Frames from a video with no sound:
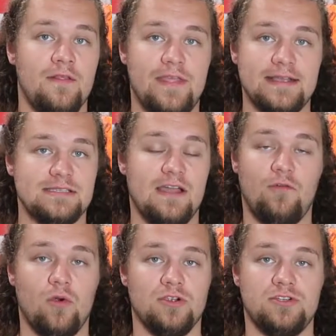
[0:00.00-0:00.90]
That stuff
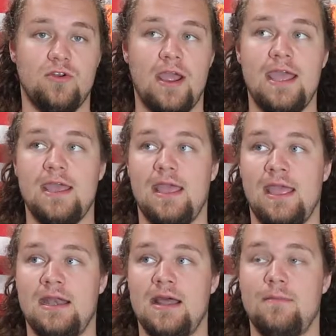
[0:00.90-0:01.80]
works great,
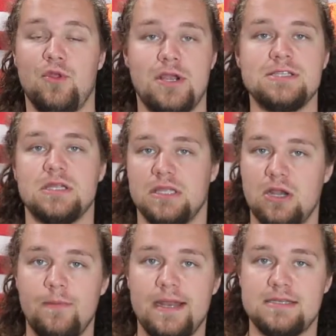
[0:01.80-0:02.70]
and there is a
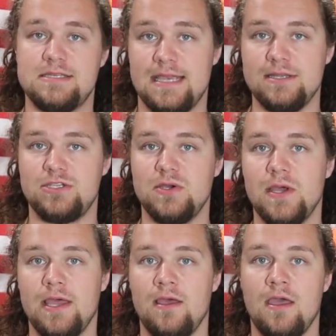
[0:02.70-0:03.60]
little bit of scent
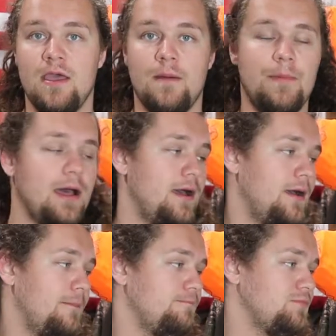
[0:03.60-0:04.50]
to it, but
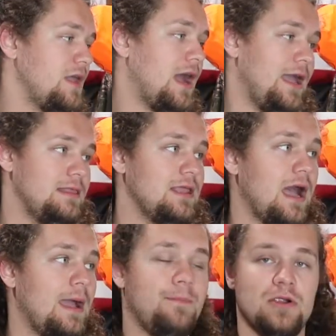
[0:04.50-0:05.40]

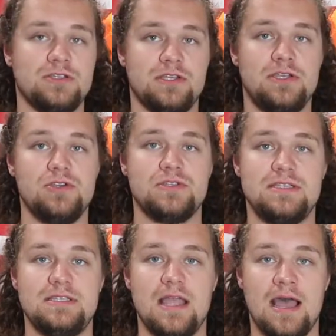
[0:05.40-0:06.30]
I personally use
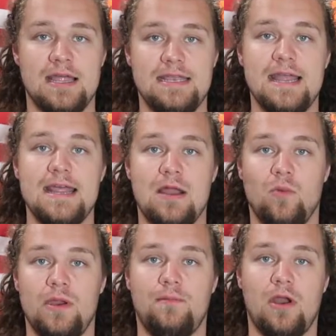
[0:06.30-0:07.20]
dead
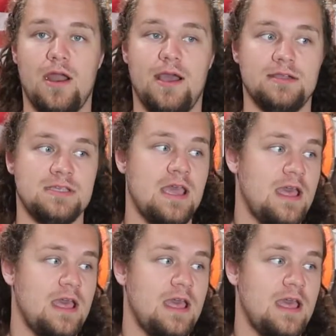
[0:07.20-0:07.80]
downwind products.